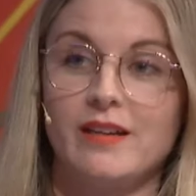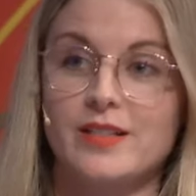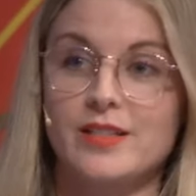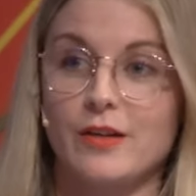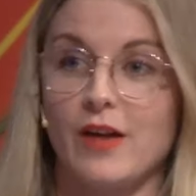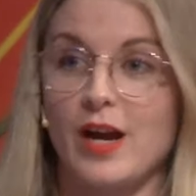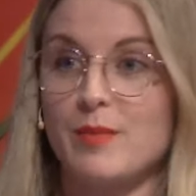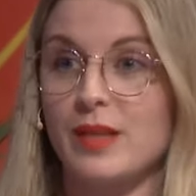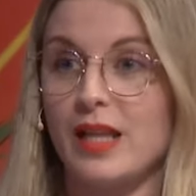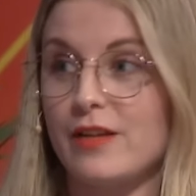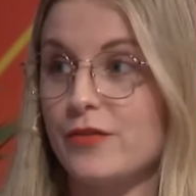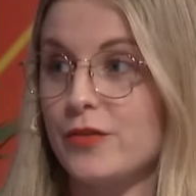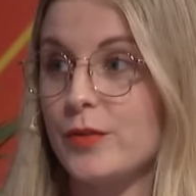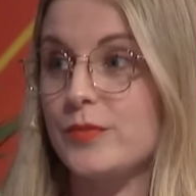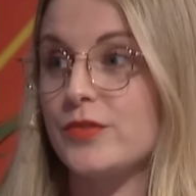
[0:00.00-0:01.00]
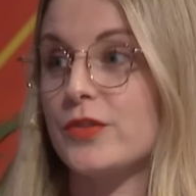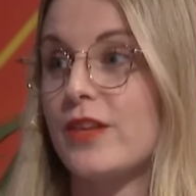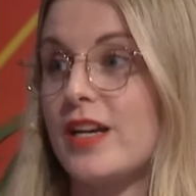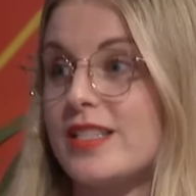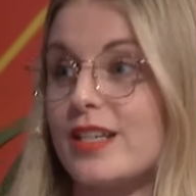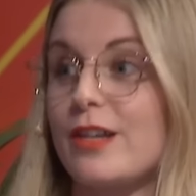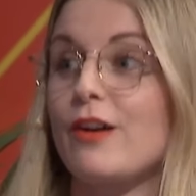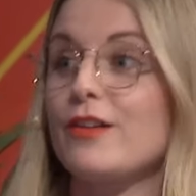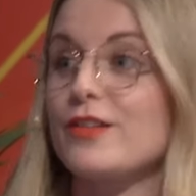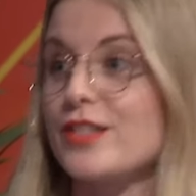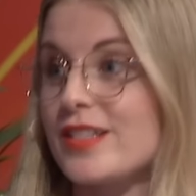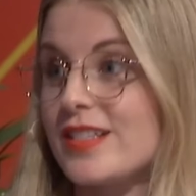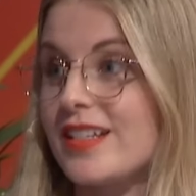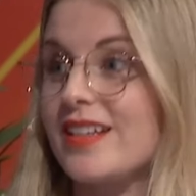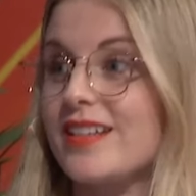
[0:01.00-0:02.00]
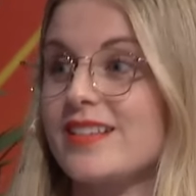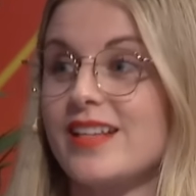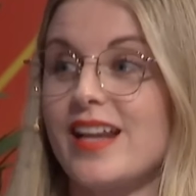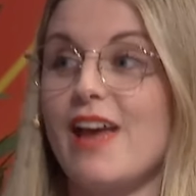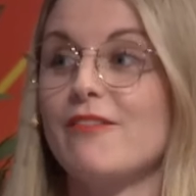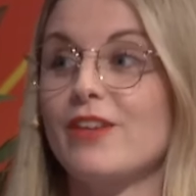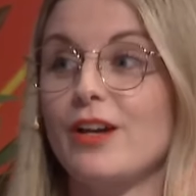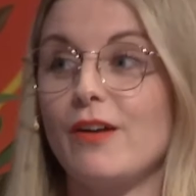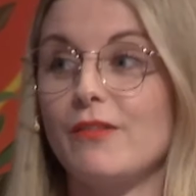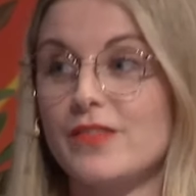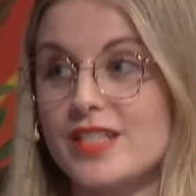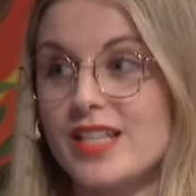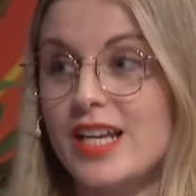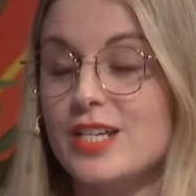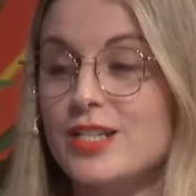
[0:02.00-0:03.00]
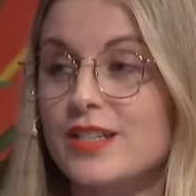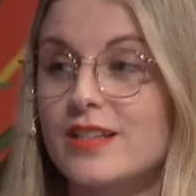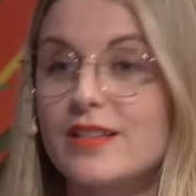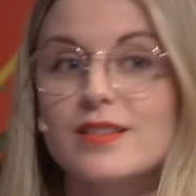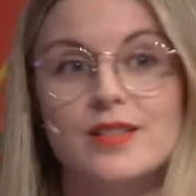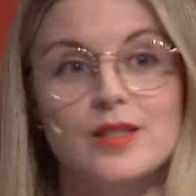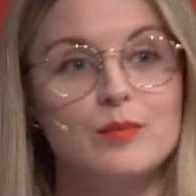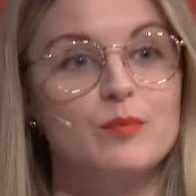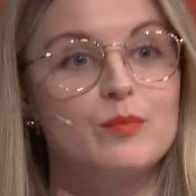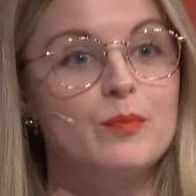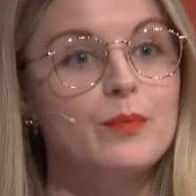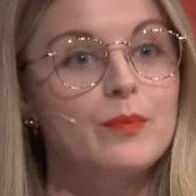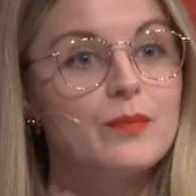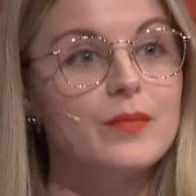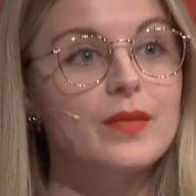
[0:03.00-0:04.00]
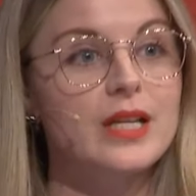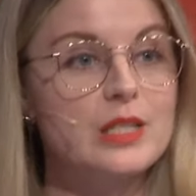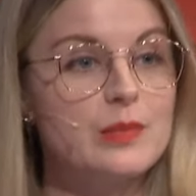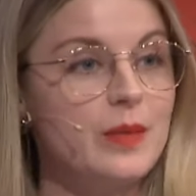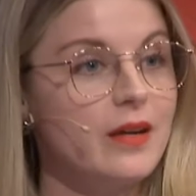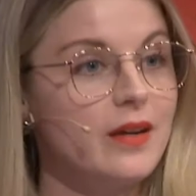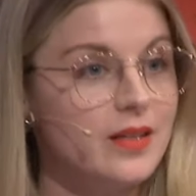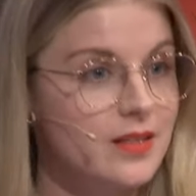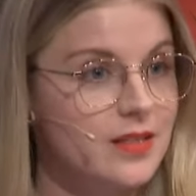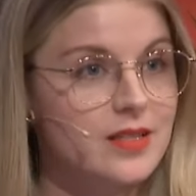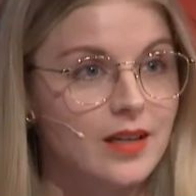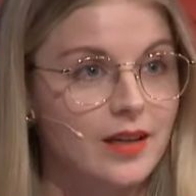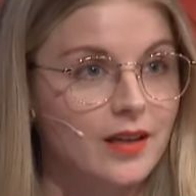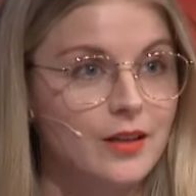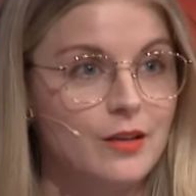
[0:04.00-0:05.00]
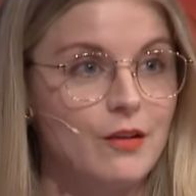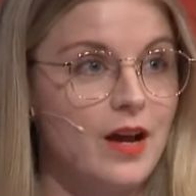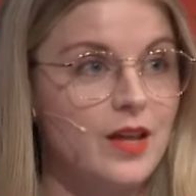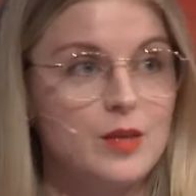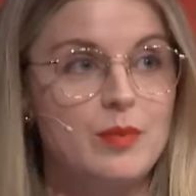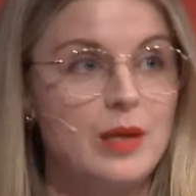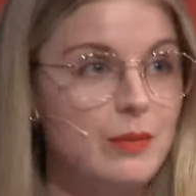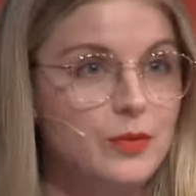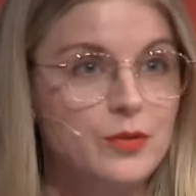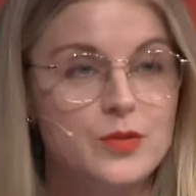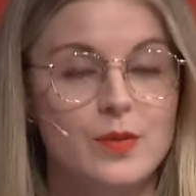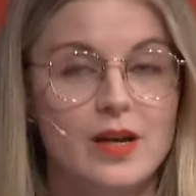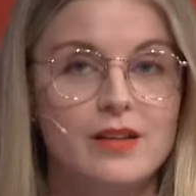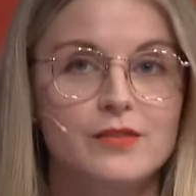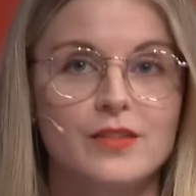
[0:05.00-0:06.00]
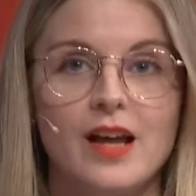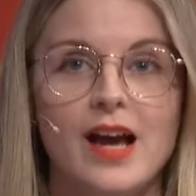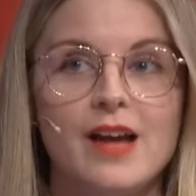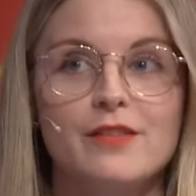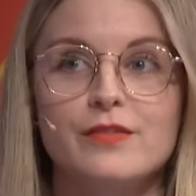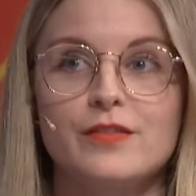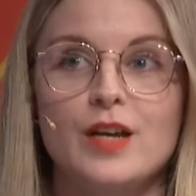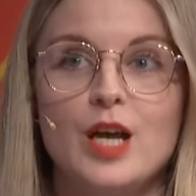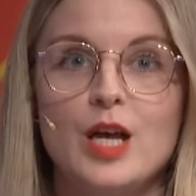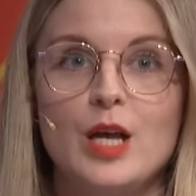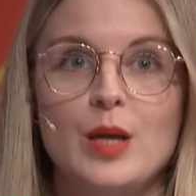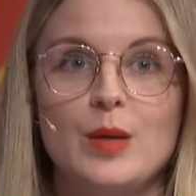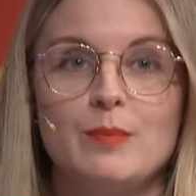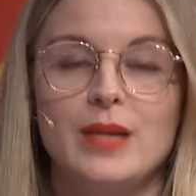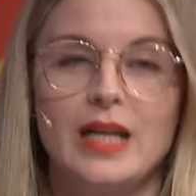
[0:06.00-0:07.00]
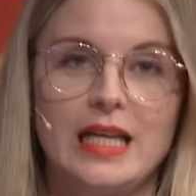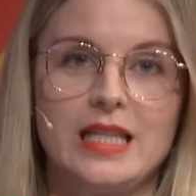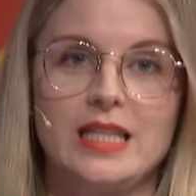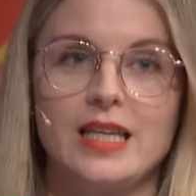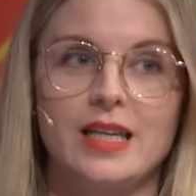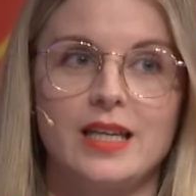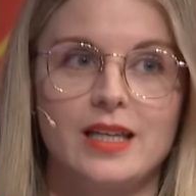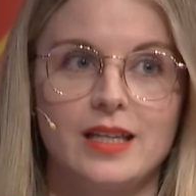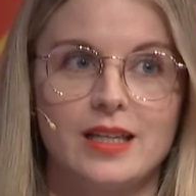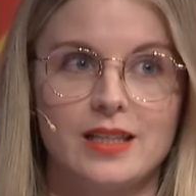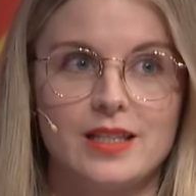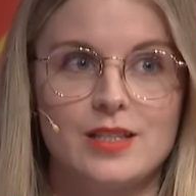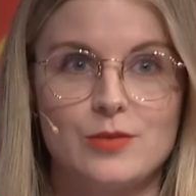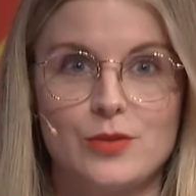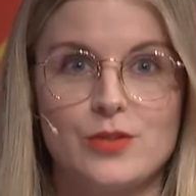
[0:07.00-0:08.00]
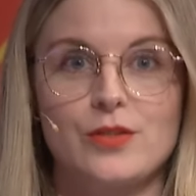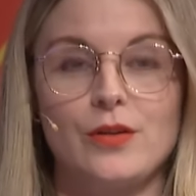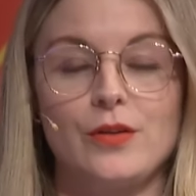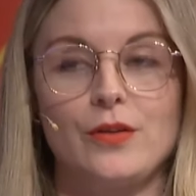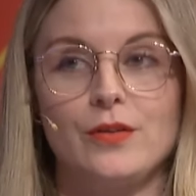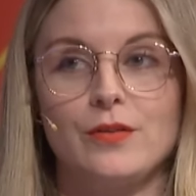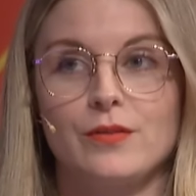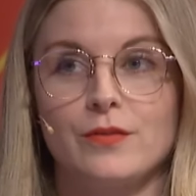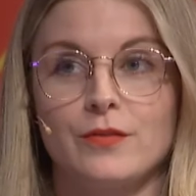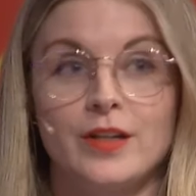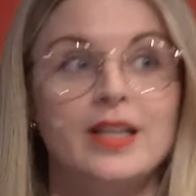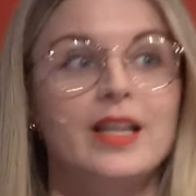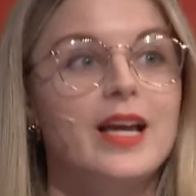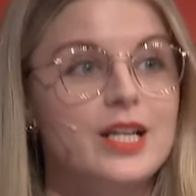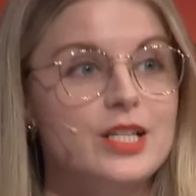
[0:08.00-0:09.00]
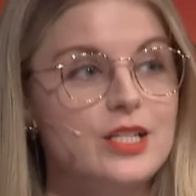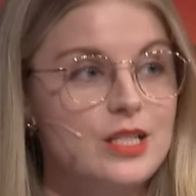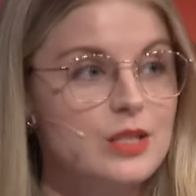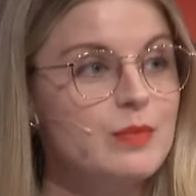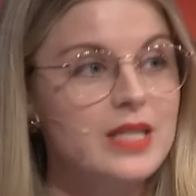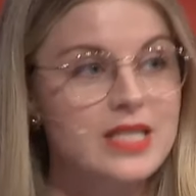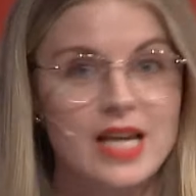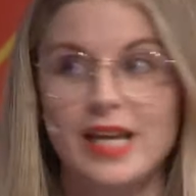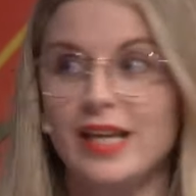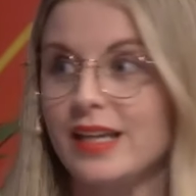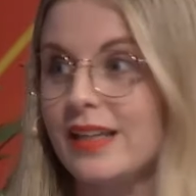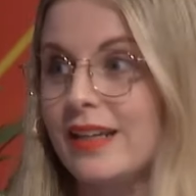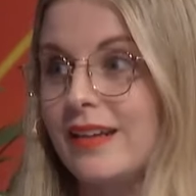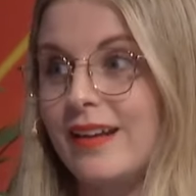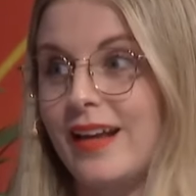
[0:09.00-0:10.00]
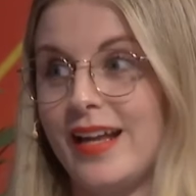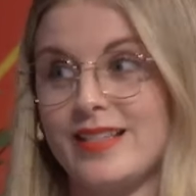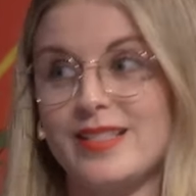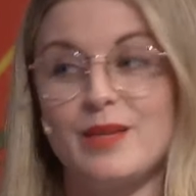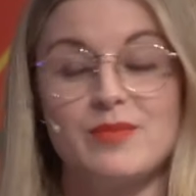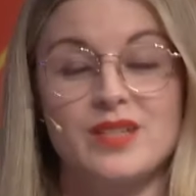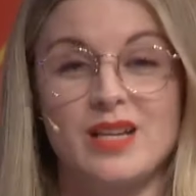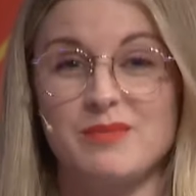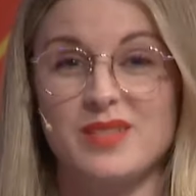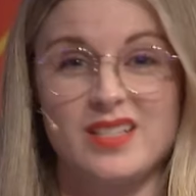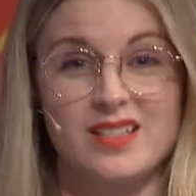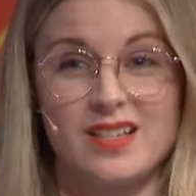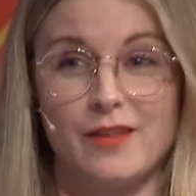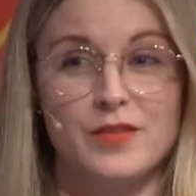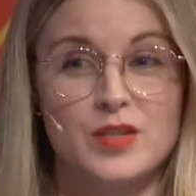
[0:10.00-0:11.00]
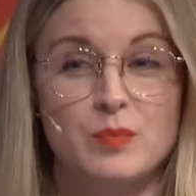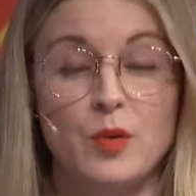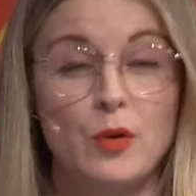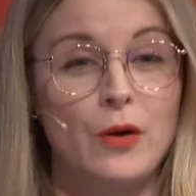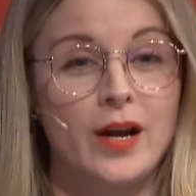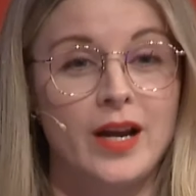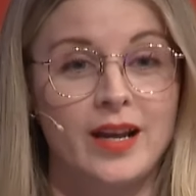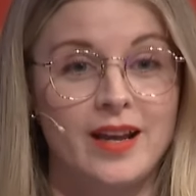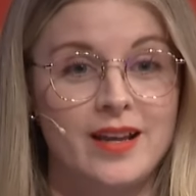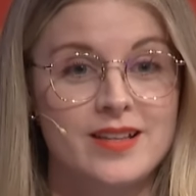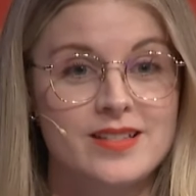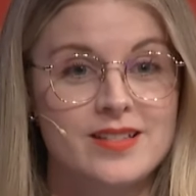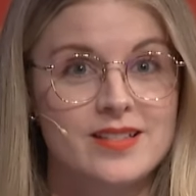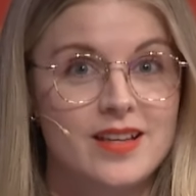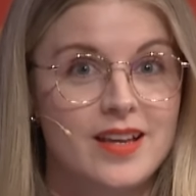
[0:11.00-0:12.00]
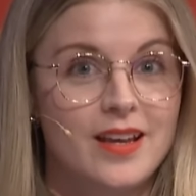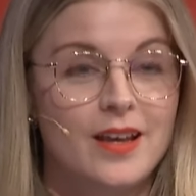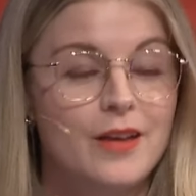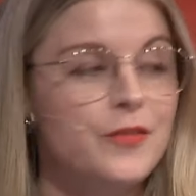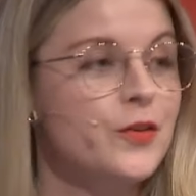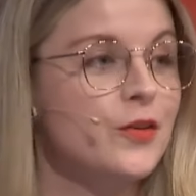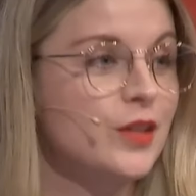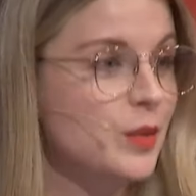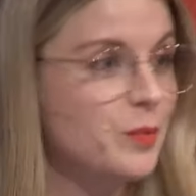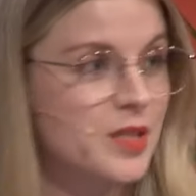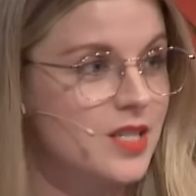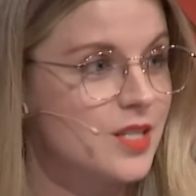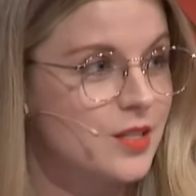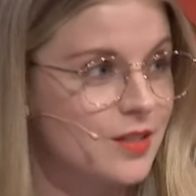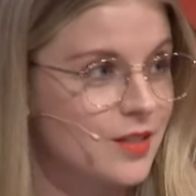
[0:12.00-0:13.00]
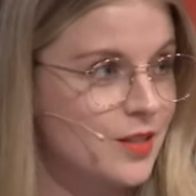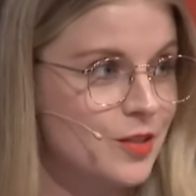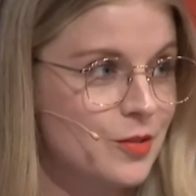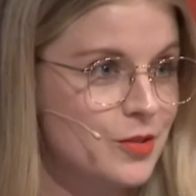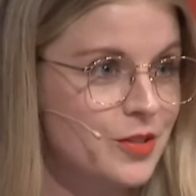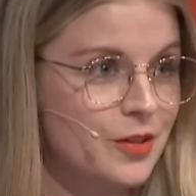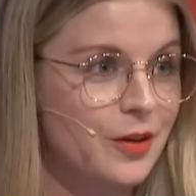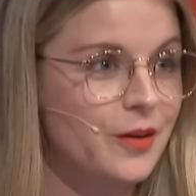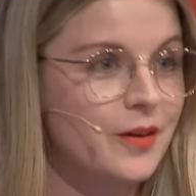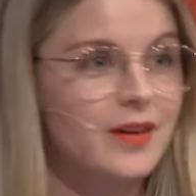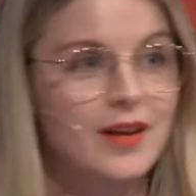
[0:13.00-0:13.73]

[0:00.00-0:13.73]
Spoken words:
a great platform for raising consciousness and having conversations and experiencing, other people's way of life. But I think there's also real action to be taken, and sometimes it's stuff as boring as, if you're in the position to do so,